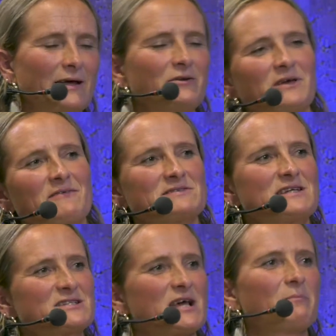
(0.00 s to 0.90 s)
Can you give us
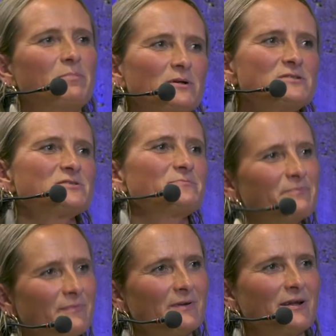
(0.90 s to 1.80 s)
examples?
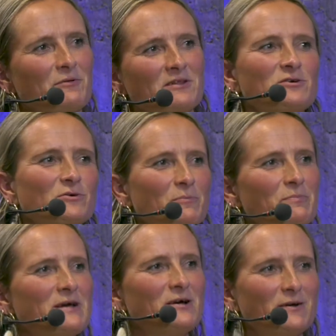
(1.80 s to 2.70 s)
Now that you
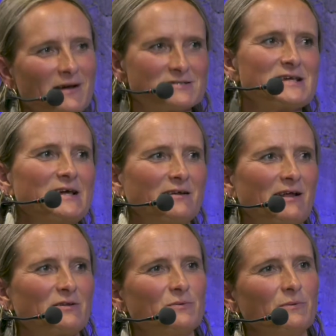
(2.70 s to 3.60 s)
compare, saying
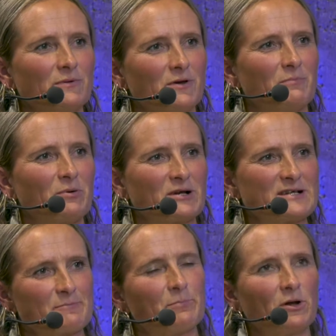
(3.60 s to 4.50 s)
that all the
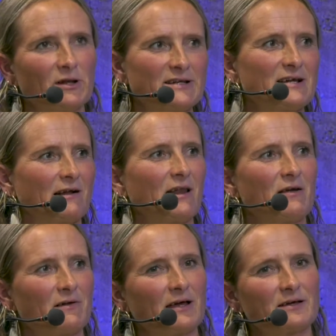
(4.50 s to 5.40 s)
political
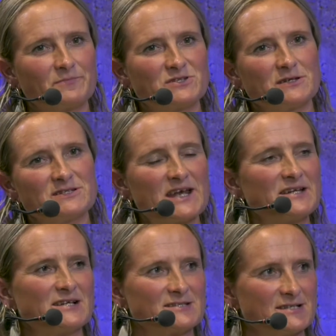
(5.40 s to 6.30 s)

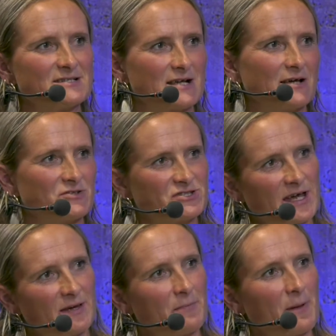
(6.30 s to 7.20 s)
tendencies are the same.